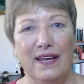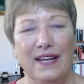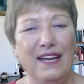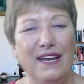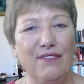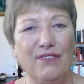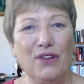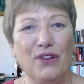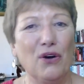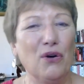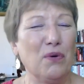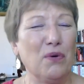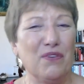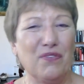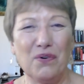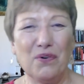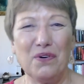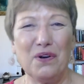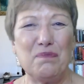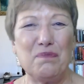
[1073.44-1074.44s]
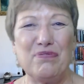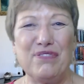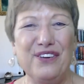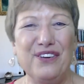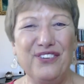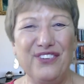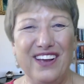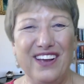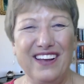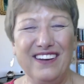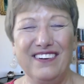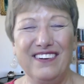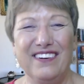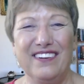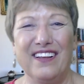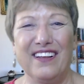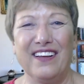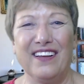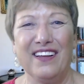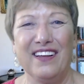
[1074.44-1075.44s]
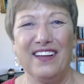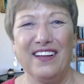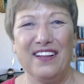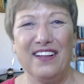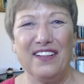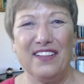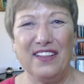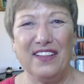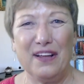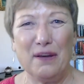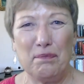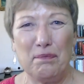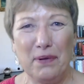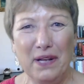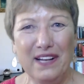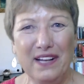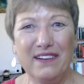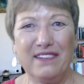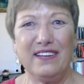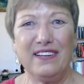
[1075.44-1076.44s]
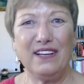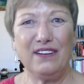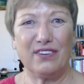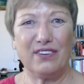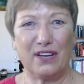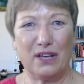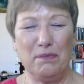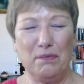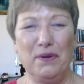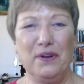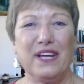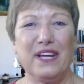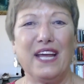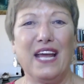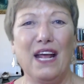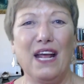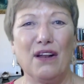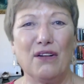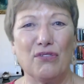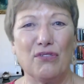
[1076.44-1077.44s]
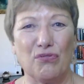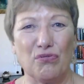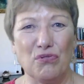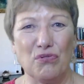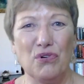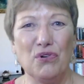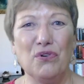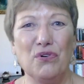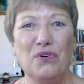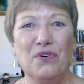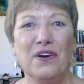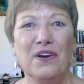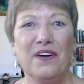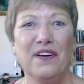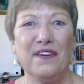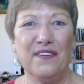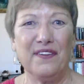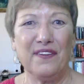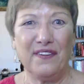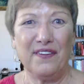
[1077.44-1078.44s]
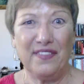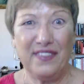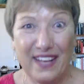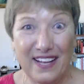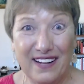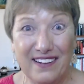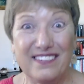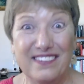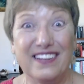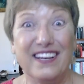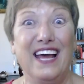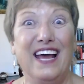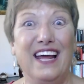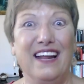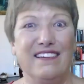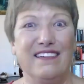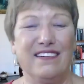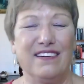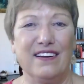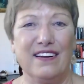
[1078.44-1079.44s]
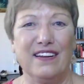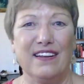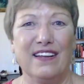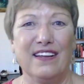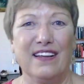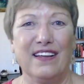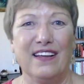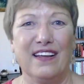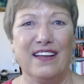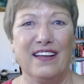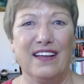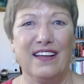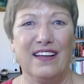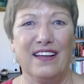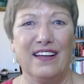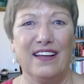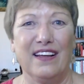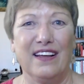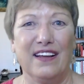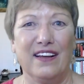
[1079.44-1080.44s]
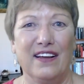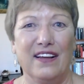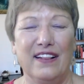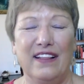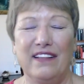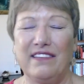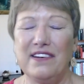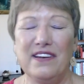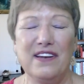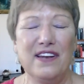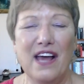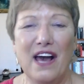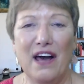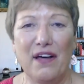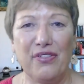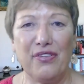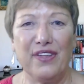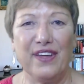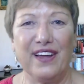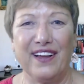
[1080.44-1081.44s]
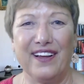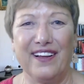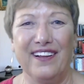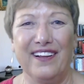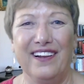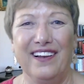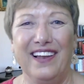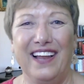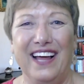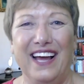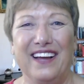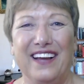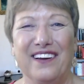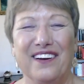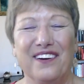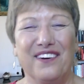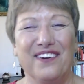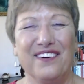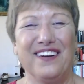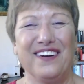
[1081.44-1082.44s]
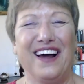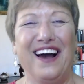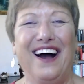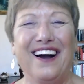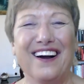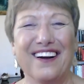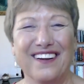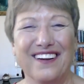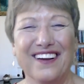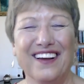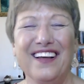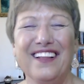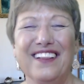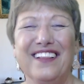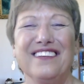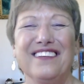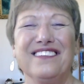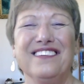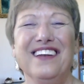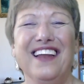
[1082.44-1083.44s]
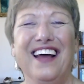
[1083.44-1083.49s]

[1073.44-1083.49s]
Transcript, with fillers: And even though we've all appreciated the, the ability to communicate through the internet, there's nothing like a good hug. There's